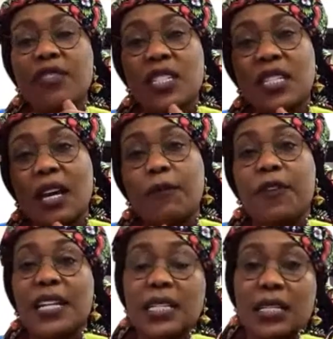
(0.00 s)
have sick
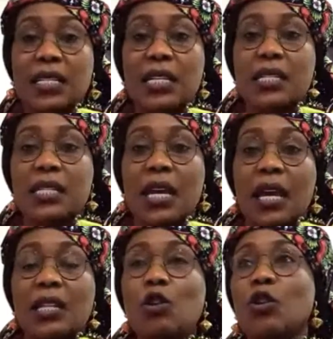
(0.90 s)
fantasies,
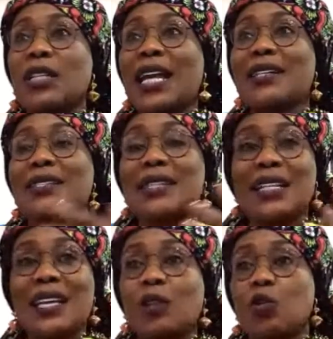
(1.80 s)
you know, that they
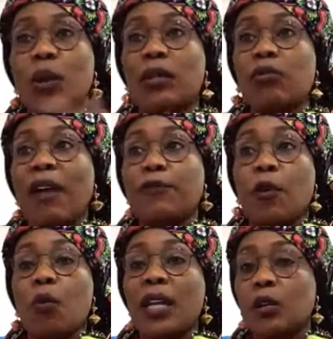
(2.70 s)
started with right
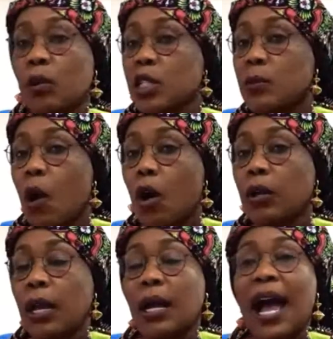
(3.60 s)
from when they were
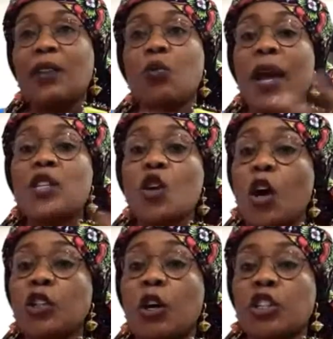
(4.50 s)
small and went
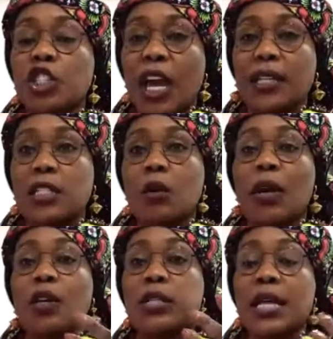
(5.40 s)
on unchecked. They were
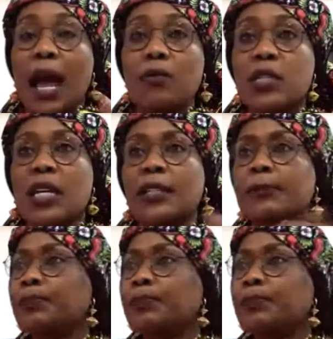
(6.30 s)
not counseled.